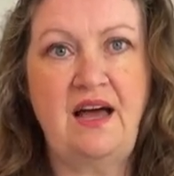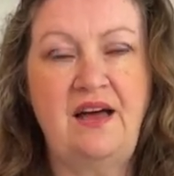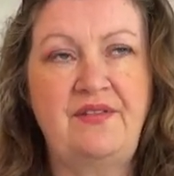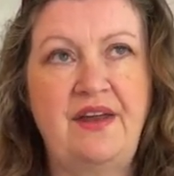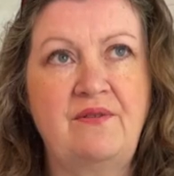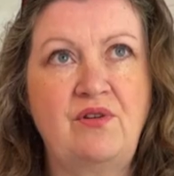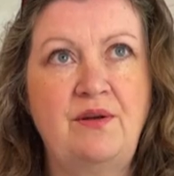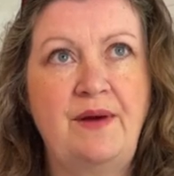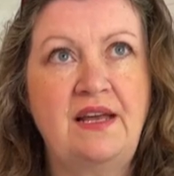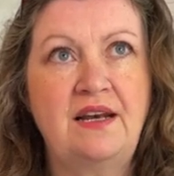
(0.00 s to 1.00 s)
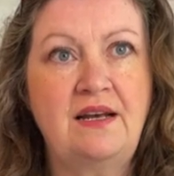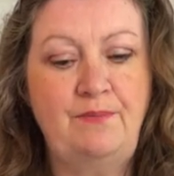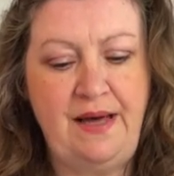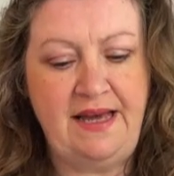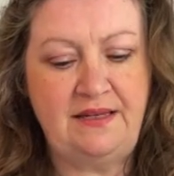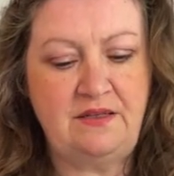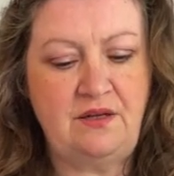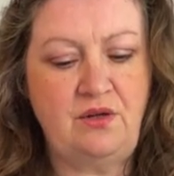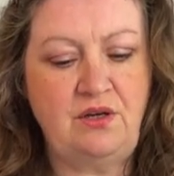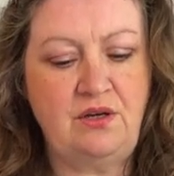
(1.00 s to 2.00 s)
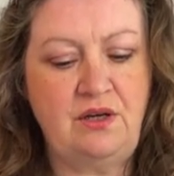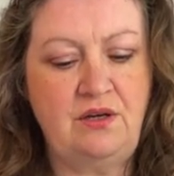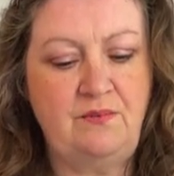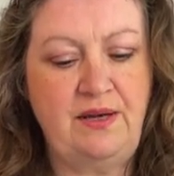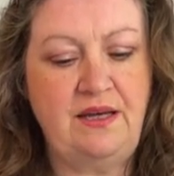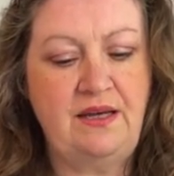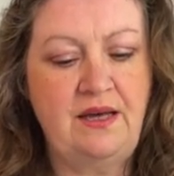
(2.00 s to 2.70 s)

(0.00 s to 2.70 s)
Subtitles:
and then I'm going to make a little bed so you can be